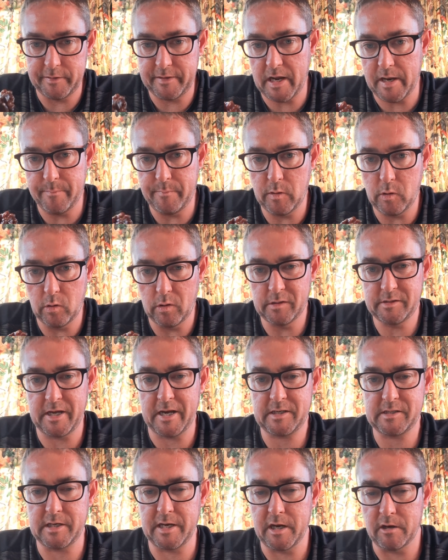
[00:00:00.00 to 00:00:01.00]
Deadpool is
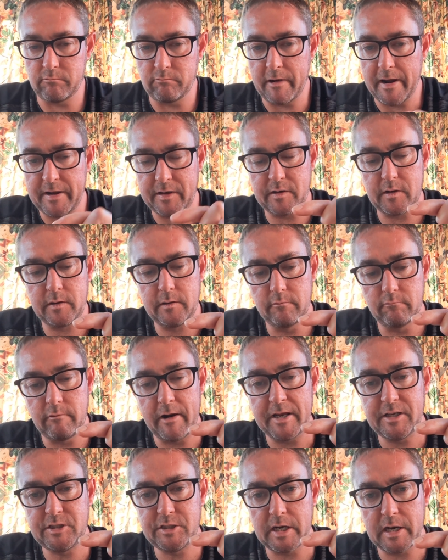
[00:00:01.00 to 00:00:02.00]
actually a red
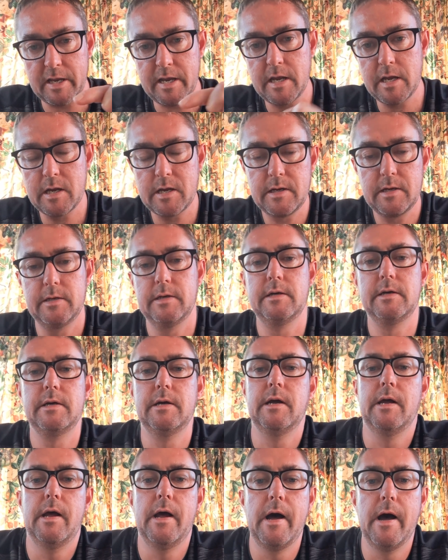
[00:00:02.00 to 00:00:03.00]
chili,
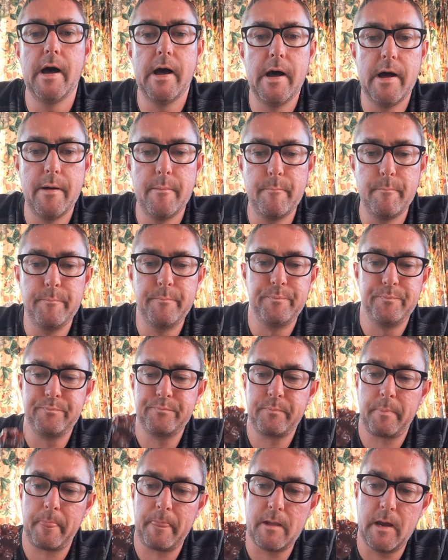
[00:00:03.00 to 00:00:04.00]
and
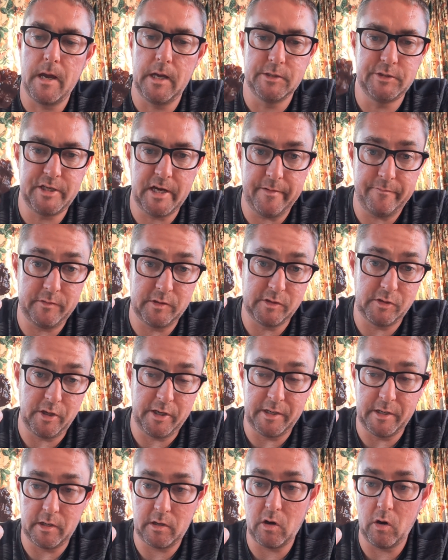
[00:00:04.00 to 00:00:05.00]
Jeff
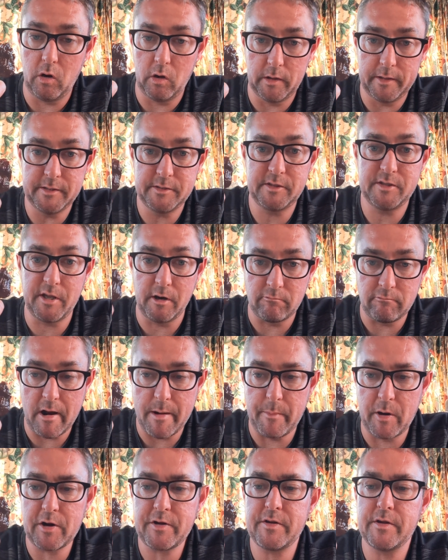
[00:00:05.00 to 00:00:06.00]
decided to call this the
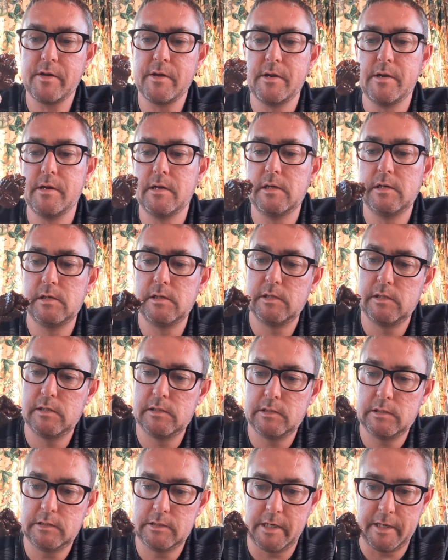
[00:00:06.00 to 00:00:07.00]
REMMERT,
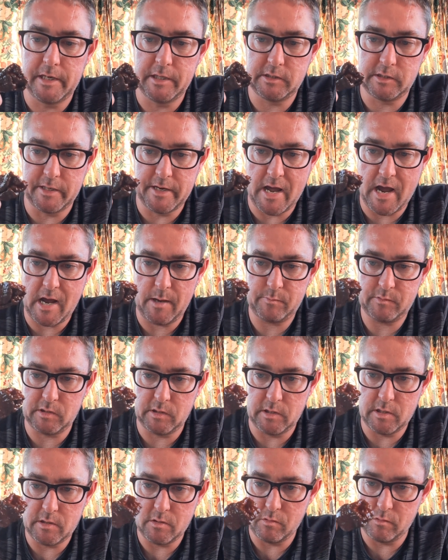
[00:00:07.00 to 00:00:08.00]
and it's an
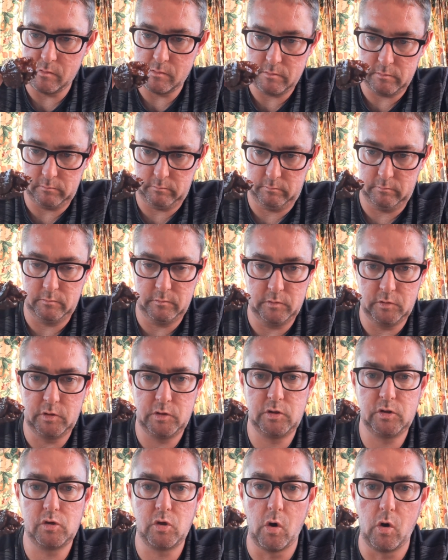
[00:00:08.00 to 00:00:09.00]
absolute
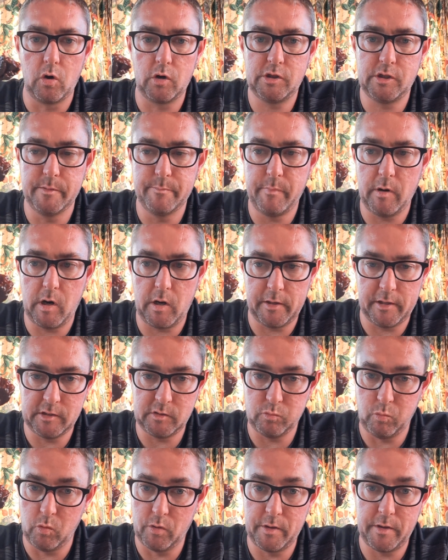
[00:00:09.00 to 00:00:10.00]
scorching pod. It's
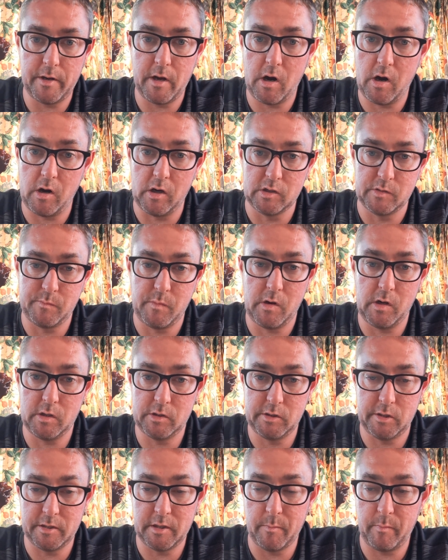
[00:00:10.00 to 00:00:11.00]
one of the hottest pods
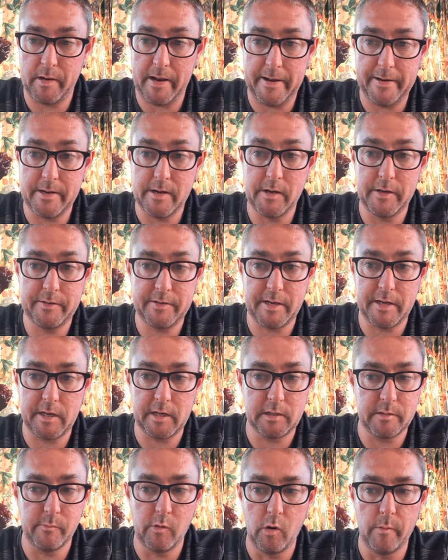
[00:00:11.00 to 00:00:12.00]
on the planet, I think, at
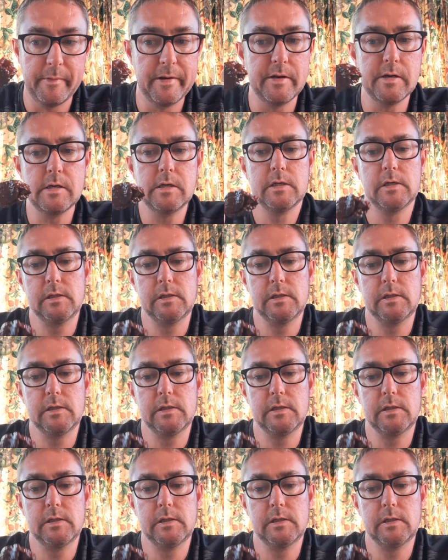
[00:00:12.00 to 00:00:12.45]
the moment.